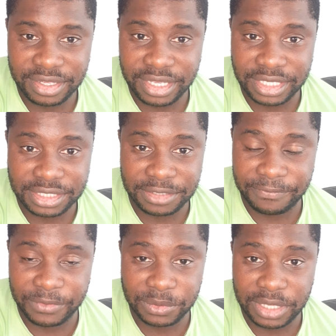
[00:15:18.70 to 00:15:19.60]
doesn't
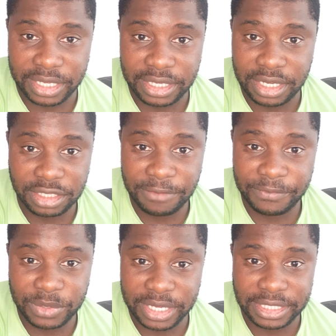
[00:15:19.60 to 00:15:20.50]
feel like, I don't
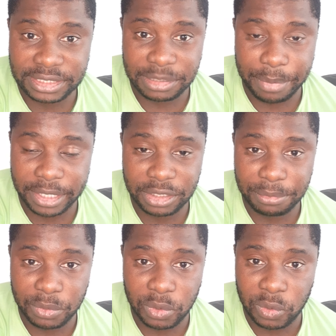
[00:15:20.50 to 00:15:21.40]
feel like he's
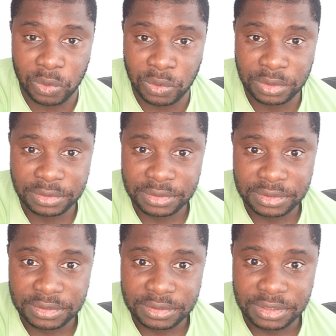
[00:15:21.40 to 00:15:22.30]
dependable or
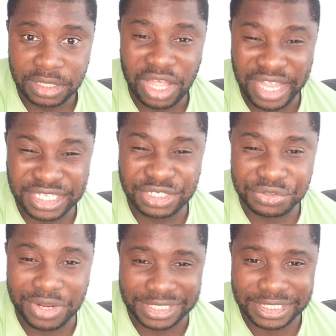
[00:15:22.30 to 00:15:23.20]
the guy to
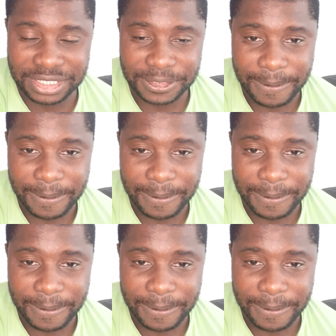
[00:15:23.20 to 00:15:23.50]
trust.